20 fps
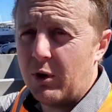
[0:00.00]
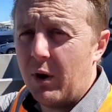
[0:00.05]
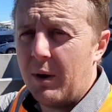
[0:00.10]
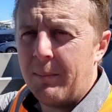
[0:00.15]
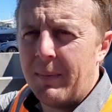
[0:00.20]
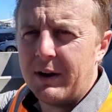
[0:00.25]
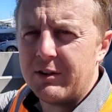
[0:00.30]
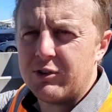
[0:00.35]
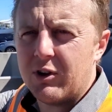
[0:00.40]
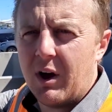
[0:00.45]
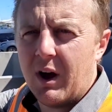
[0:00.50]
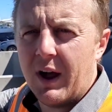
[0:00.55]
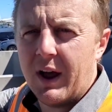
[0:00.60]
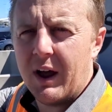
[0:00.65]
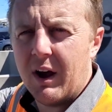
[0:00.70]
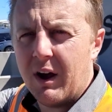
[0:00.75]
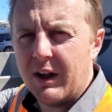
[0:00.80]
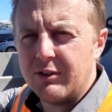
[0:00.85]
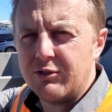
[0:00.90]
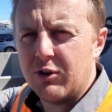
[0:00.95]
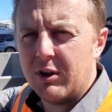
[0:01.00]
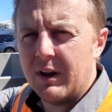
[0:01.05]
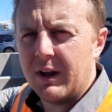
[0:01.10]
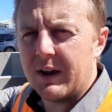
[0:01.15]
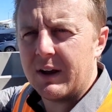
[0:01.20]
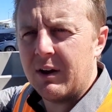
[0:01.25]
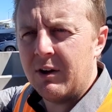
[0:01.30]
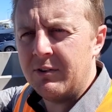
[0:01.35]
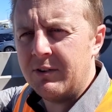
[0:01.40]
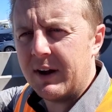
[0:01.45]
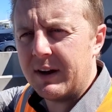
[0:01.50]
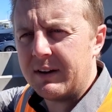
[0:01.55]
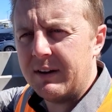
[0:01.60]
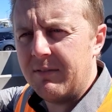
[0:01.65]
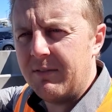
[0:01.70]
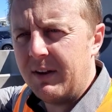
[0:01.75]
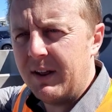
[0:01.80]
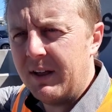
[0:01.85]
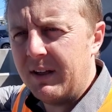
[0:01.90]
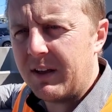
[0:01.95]
a much higher hydraulic
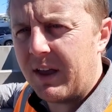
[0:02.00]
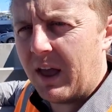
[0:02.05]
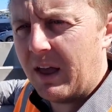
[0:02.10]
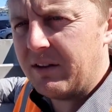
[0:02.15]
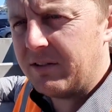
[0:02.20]
conductivity. Okay,